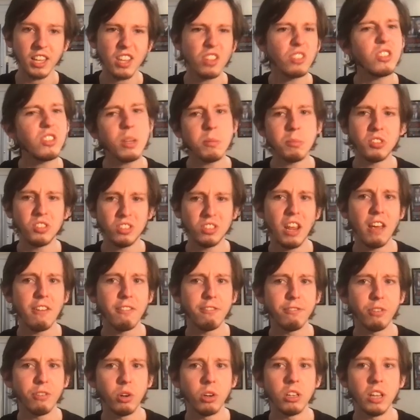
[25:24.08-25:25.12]
he seems
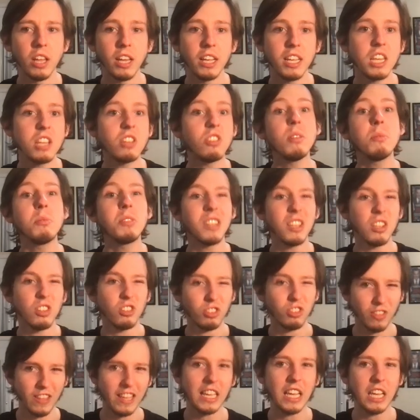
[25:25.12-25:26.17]
stiff, or like, he seems like
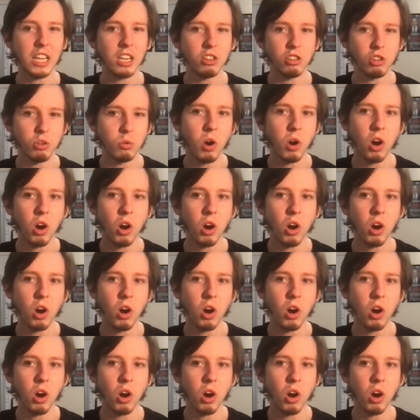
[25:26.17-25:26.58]
he's thinking too